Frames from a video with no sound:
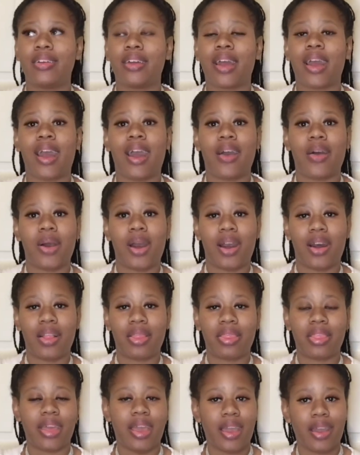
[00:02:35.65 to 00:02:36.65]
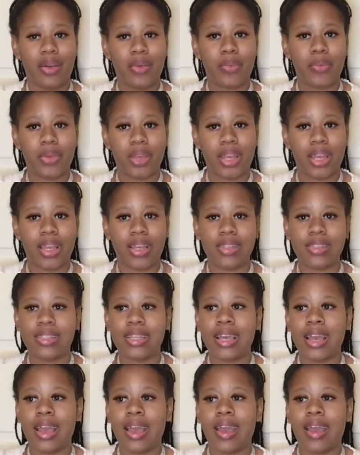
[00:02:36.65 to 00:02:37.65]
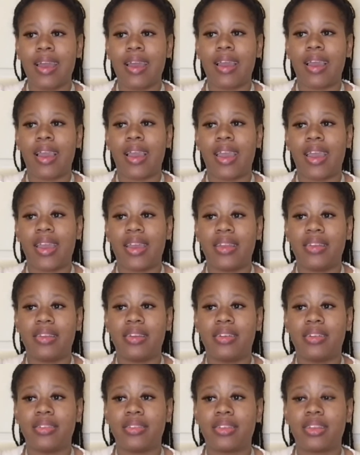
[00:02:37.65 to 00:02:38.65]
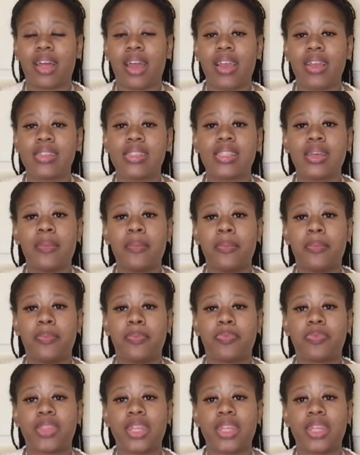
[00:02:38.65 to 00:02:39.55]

how all that went, and like some